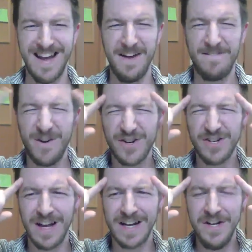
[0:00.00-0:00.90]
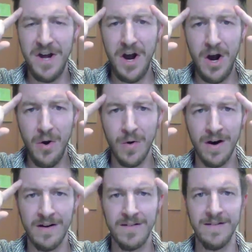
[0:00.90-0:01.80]
And at first you're like,
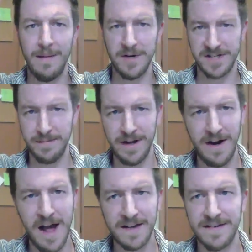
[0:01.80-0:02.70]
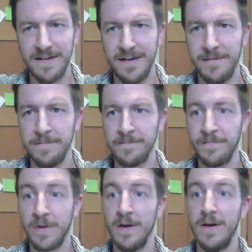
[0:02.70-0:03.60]
no, that must have been an accident.
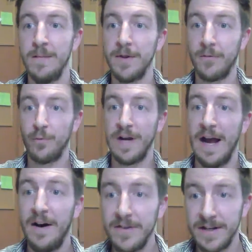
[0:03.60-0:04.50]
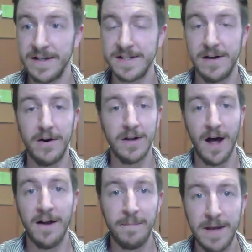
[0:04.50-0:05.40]
But the reality is there are a
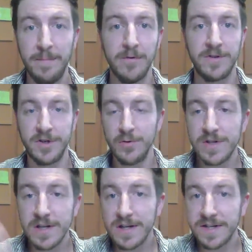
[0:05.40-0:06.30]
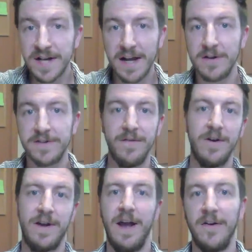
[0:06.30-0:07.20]
lot of people choosing containers for
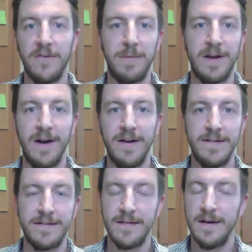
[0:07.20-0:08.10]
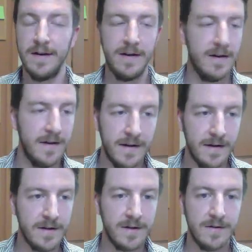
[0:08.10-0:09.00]
their candles because,
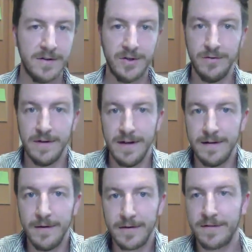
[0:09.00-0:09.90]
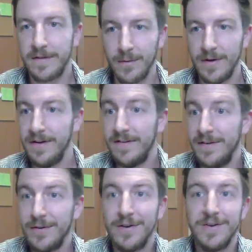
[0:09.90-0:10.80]
shoot, it looks so easy.
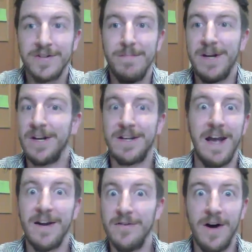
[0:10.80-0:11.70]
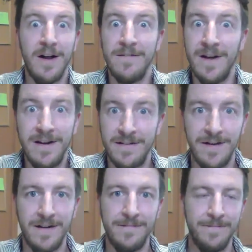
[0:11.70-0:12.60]
You can just make a candle out of anything.